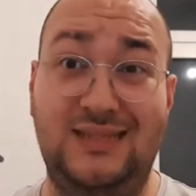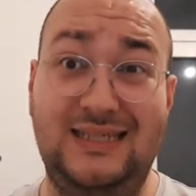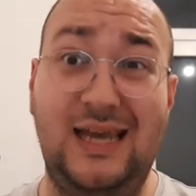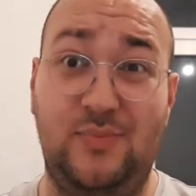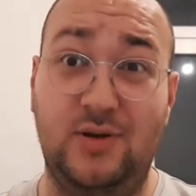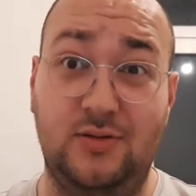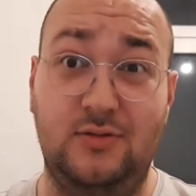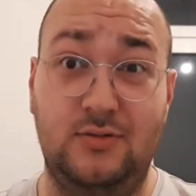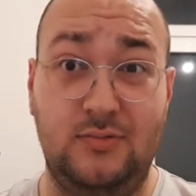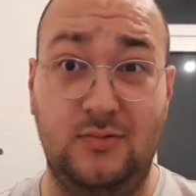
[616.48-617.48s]

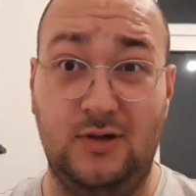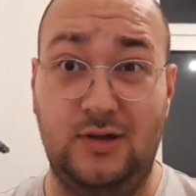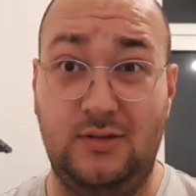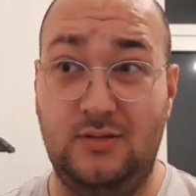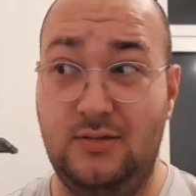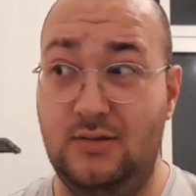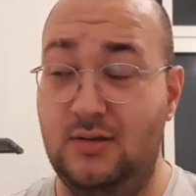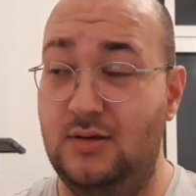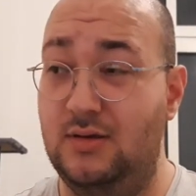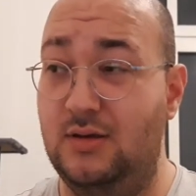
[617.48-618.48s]
Typical, right?
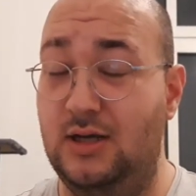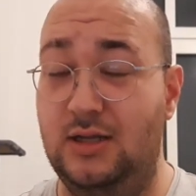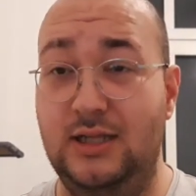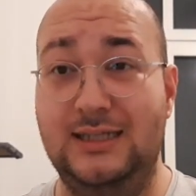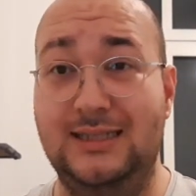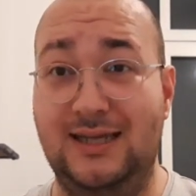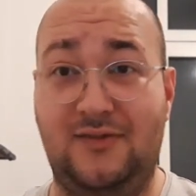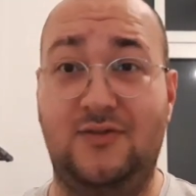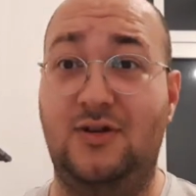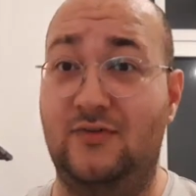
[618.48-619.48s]
And this is
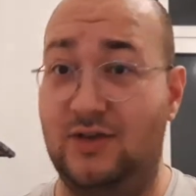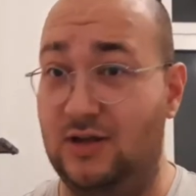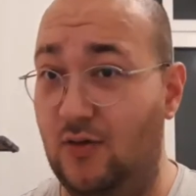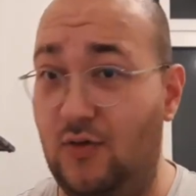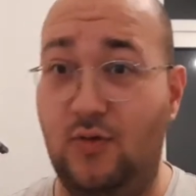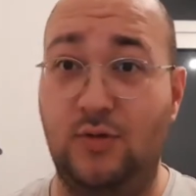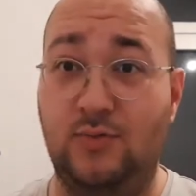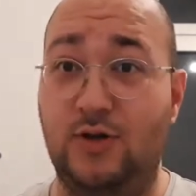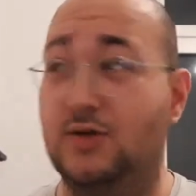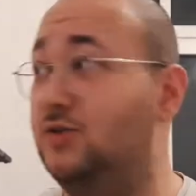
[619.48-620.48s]
after I've done all the
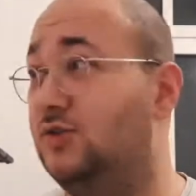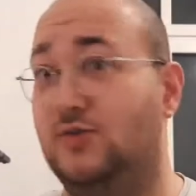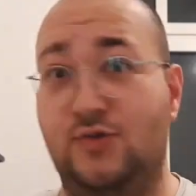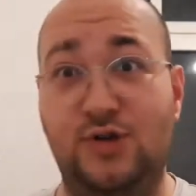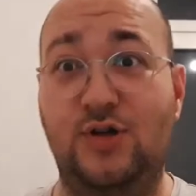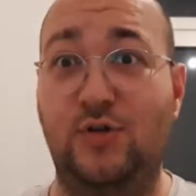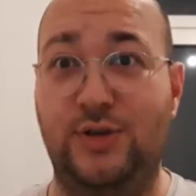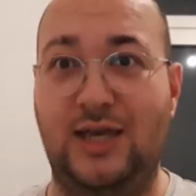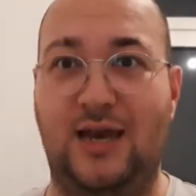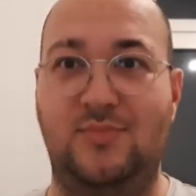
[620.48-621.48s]
work, screwing all
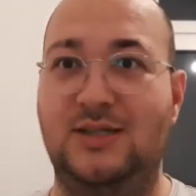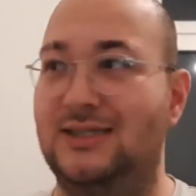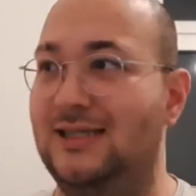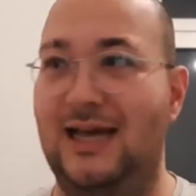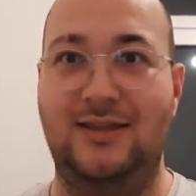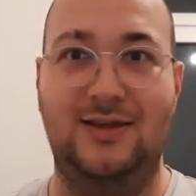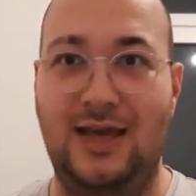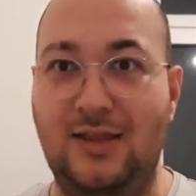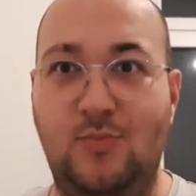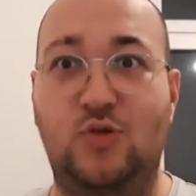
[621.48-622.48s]
the cabinets together,
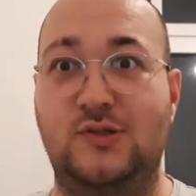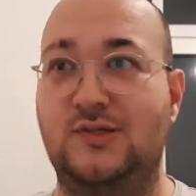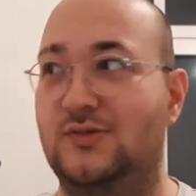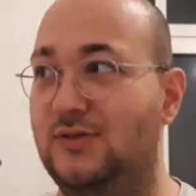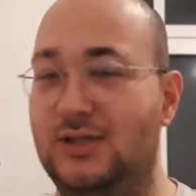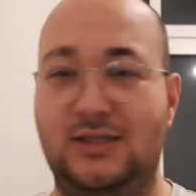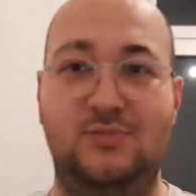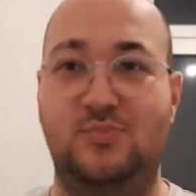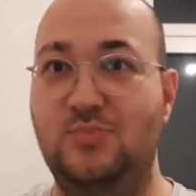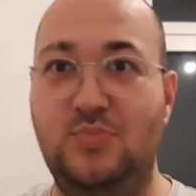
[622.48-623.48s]
get them all
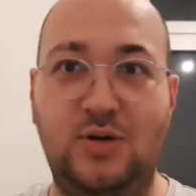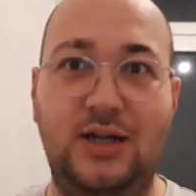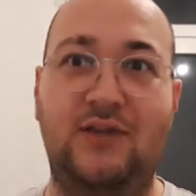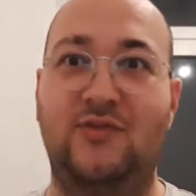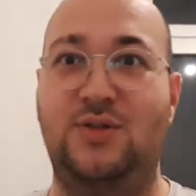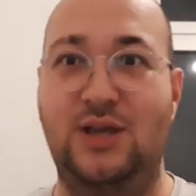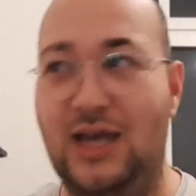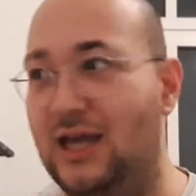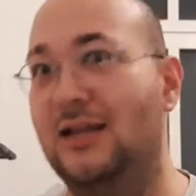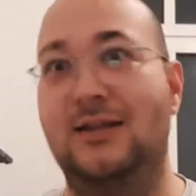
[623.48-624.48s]
sorted, putting everything
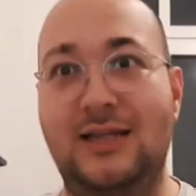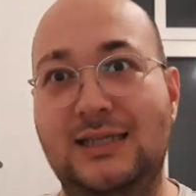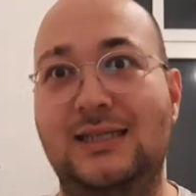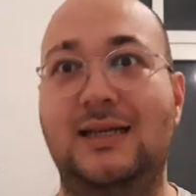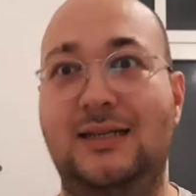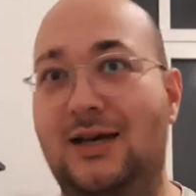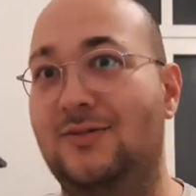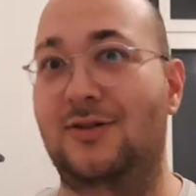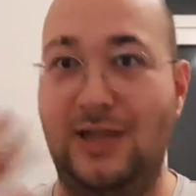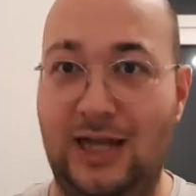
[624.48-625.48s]
in and this, that and the
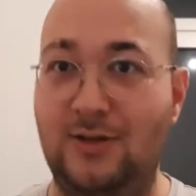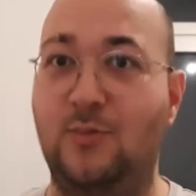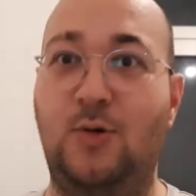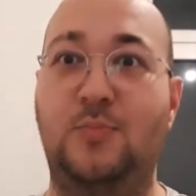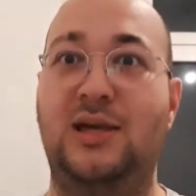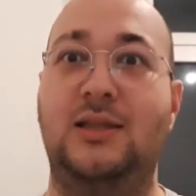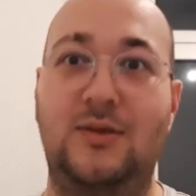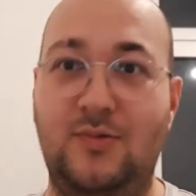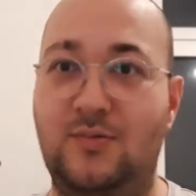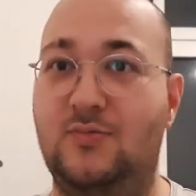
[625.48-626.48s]
other. And then the one bit
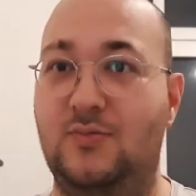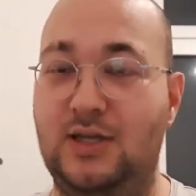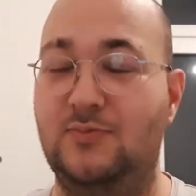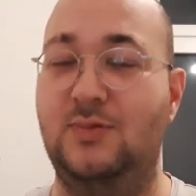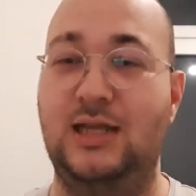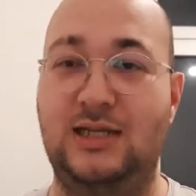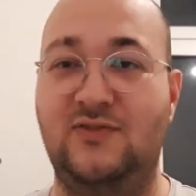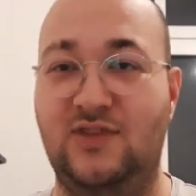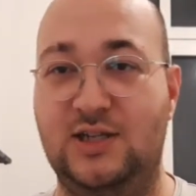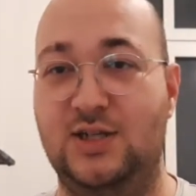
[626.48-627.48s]
that we need
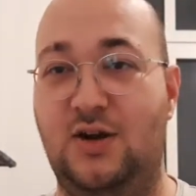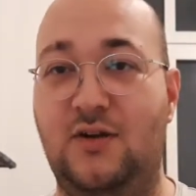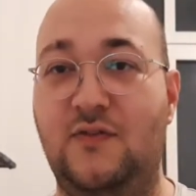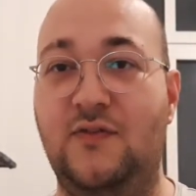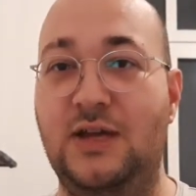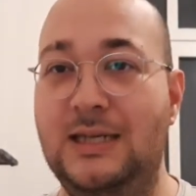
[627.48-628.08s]
to finish it off.